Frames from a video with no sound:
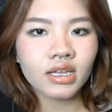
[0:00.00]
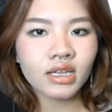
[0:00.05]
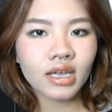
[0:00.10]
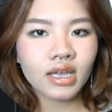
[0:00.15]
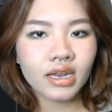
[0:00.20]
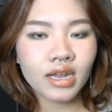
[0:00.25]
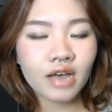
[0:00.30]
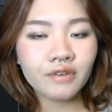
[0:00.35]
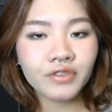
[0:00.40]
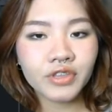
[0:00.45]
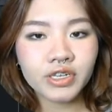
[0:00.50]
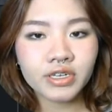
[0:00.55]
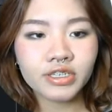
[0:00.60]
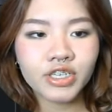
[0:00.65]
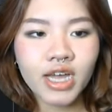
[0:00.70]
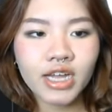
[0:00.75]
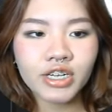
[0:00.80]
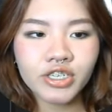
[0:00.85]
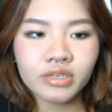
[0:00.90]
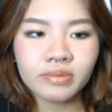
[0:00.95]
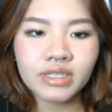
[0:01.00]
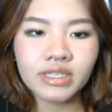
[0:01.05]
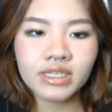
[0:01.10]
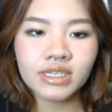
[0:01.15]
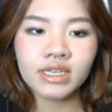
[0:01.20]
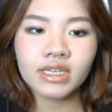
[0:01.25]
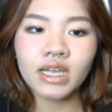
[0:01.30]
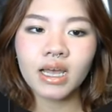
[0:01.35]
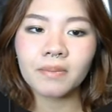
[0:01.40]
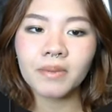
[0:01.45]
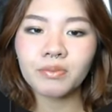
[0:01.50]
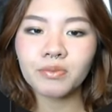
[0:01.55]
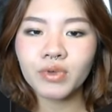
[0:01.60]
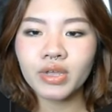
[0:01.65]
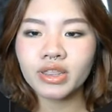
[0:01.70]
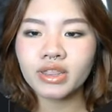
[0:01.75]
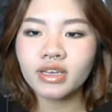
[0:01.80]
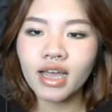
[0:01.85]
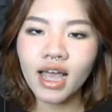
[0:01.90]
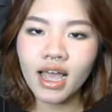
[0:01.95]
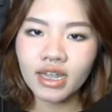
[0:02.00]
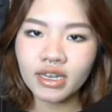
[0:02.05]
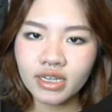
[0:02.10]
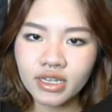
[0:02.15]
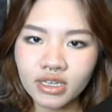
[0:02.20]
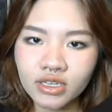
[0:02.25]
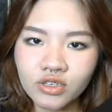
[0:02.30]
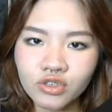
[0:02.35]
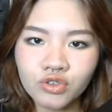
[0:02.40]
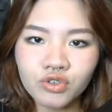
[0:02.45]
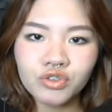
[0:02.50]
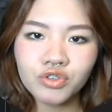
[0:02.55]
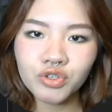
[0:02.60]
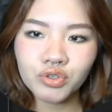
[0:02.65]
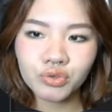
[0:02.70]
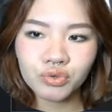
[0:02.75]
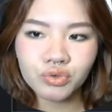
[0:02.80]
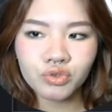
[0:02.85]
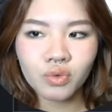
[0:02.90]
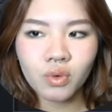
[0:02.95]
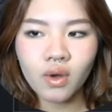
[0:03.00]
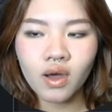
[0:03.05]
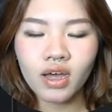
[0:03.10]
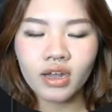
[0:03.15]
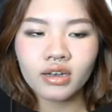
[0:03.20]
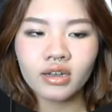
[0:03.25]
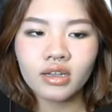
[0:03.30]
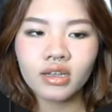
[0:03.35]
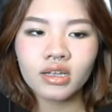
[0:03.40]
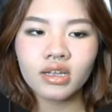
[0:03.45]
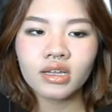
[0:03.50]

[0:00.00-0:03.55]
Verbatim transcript: And after ChatGPT come up with the ideas, choose one.